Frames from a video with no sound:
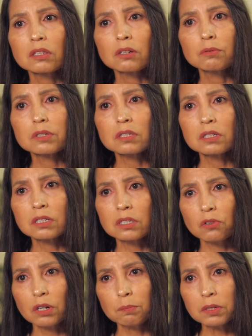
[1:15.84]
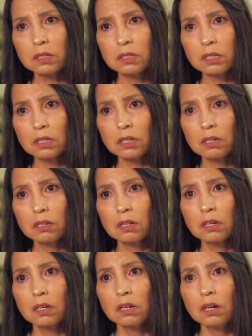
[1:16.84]
there was a discrepancy
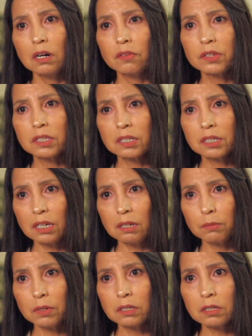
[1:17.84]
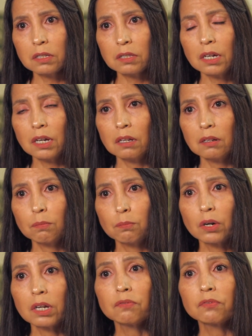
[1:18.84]
on the statements that
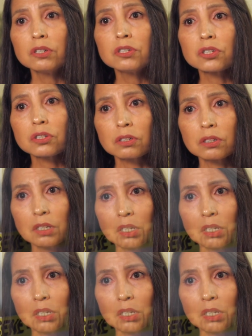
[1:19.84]
Bright Future